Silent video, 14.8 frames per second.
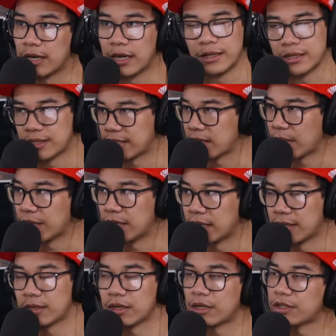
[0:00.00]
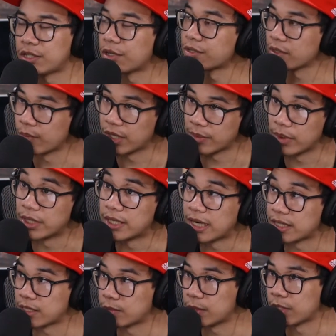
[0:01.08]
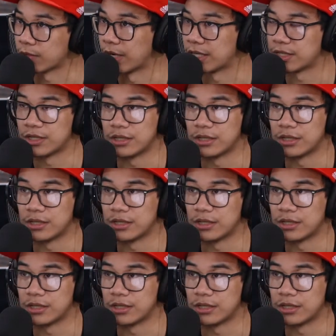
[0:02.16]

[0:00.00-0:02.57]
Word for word: And that's the same idea. And she also brought up the dice as well, right?